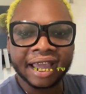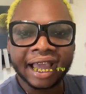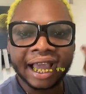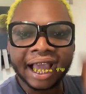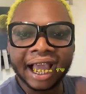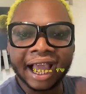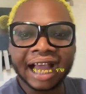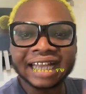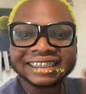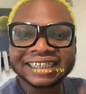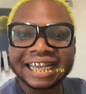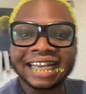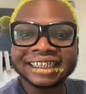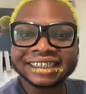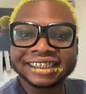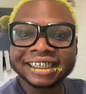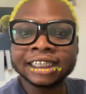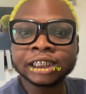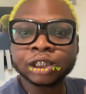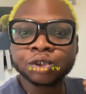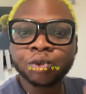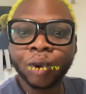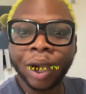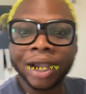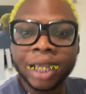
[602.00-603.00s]
Asasi
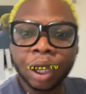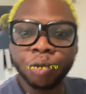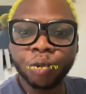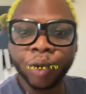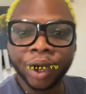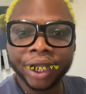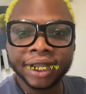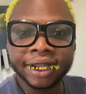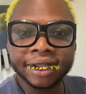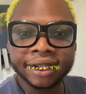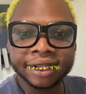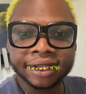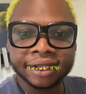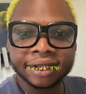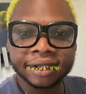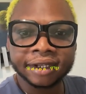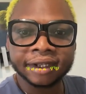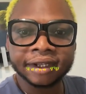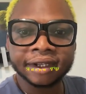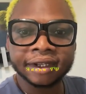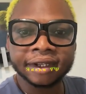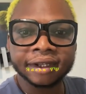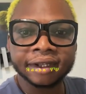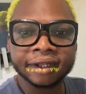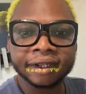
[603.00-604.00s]
so aye we.
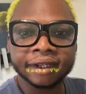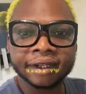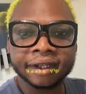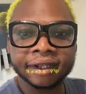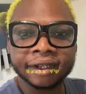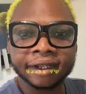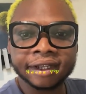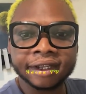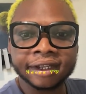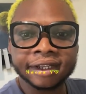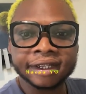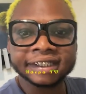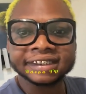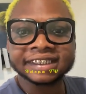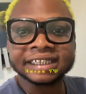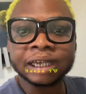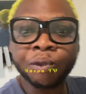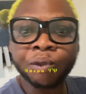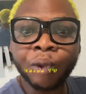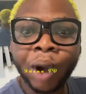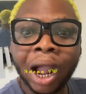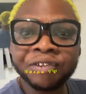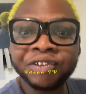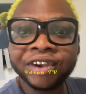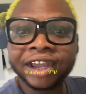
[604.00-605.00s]
Se
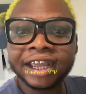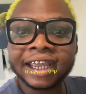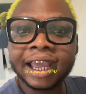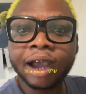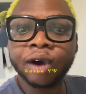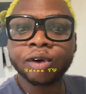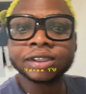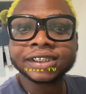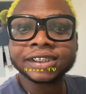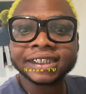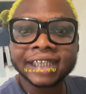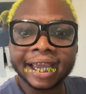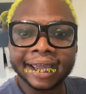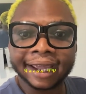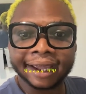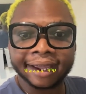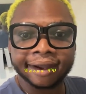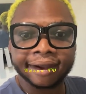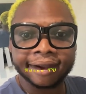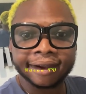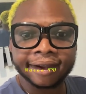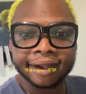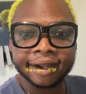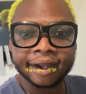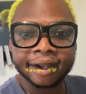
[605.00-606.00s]
wadwen ye wo se
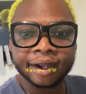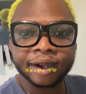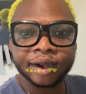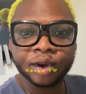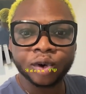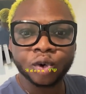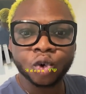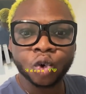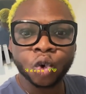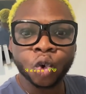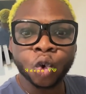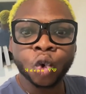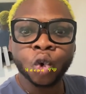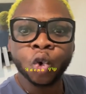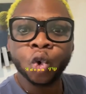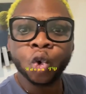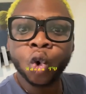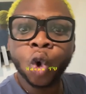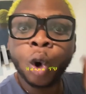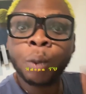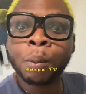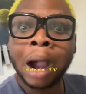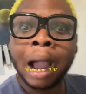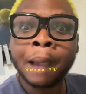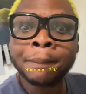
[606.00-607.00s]

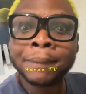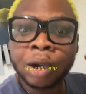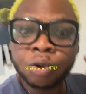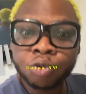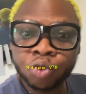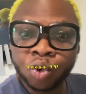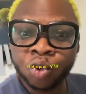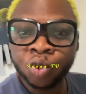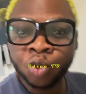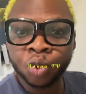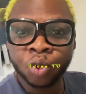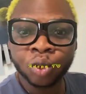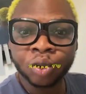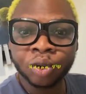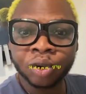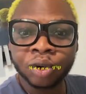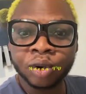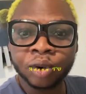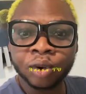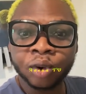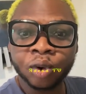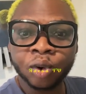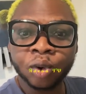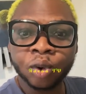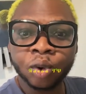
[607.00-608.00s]
wo ba bewu.
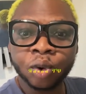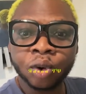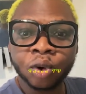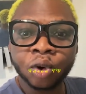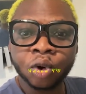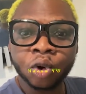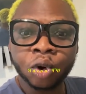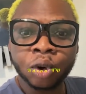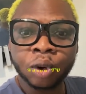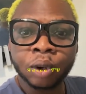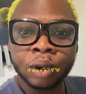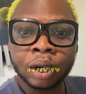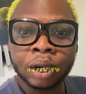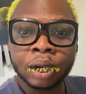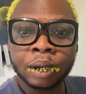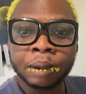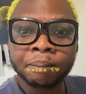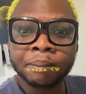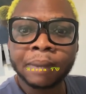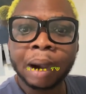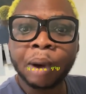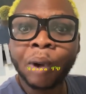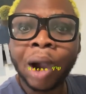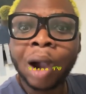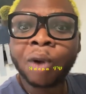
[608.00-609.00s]

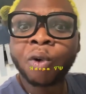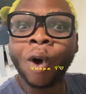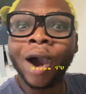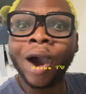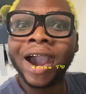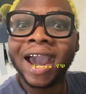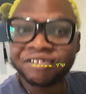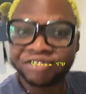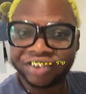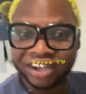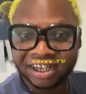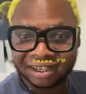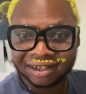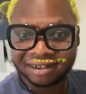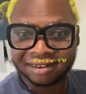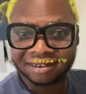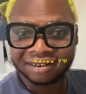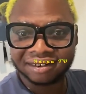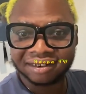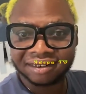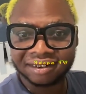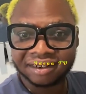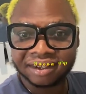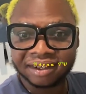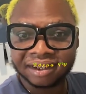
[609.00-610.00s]
Ma wako heaven.
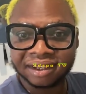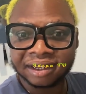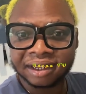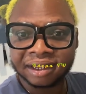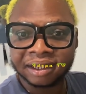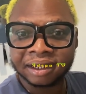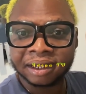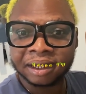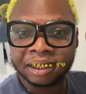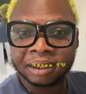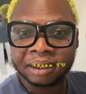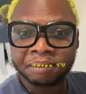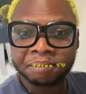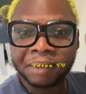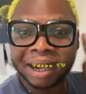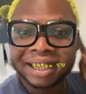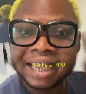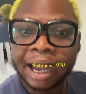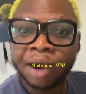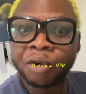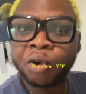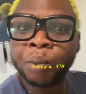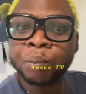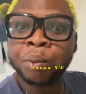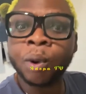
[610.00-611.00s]
Ma
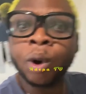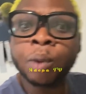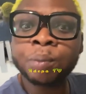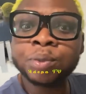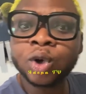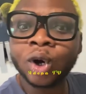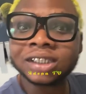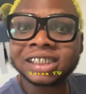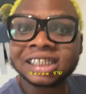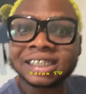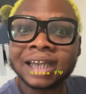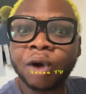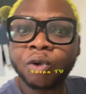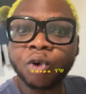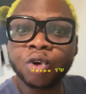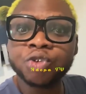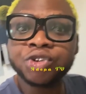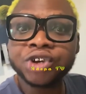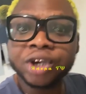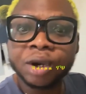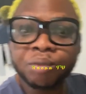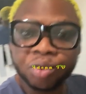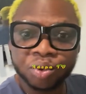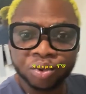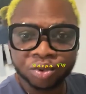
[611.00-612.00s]
nyankopon bi ote na
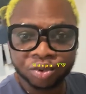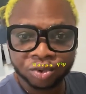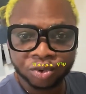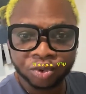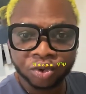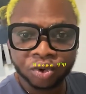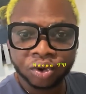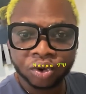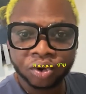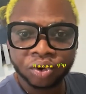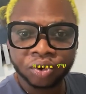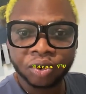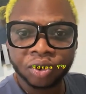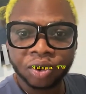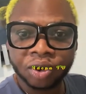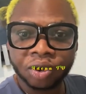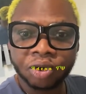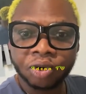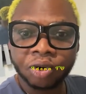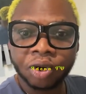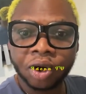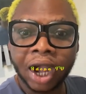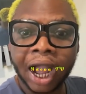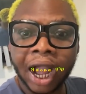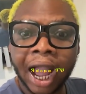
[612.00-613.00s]
konwie mu.
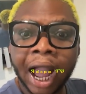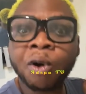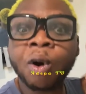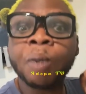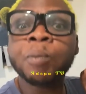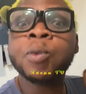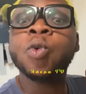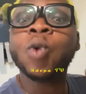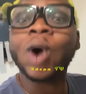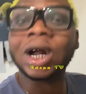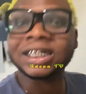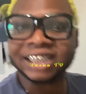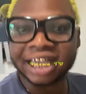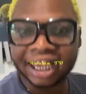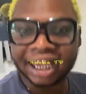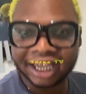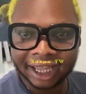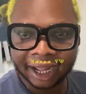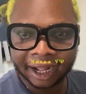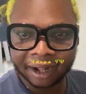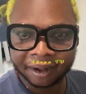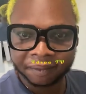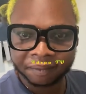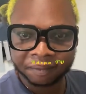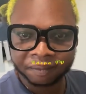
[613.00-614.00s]
Akobu watan
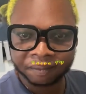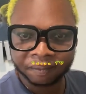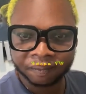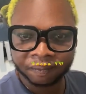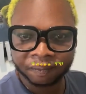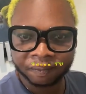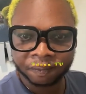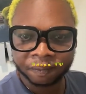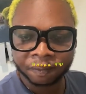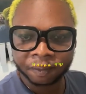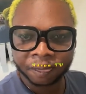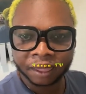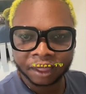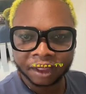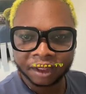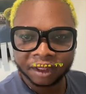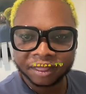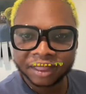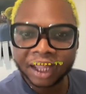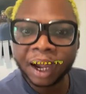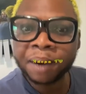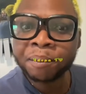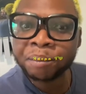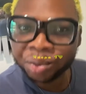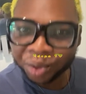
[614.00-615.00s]
a.
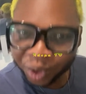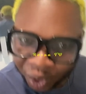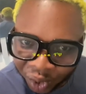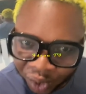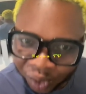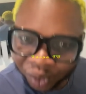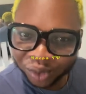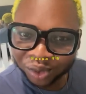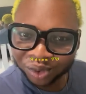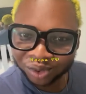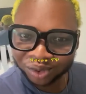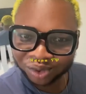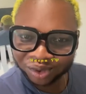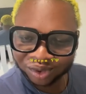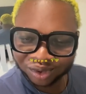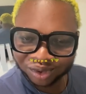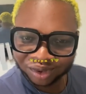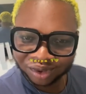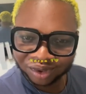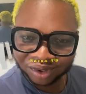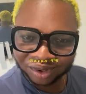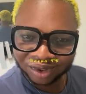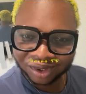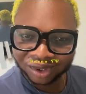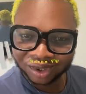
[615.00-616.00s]
Then bro,
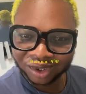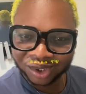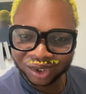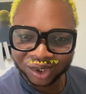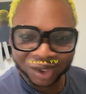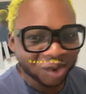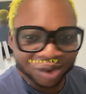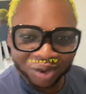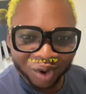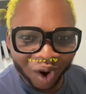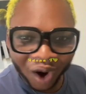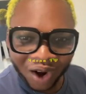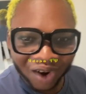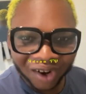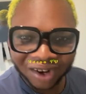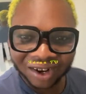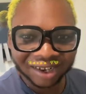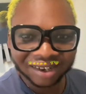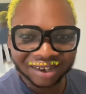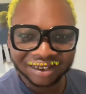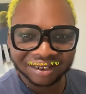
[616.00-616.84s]
you wrong.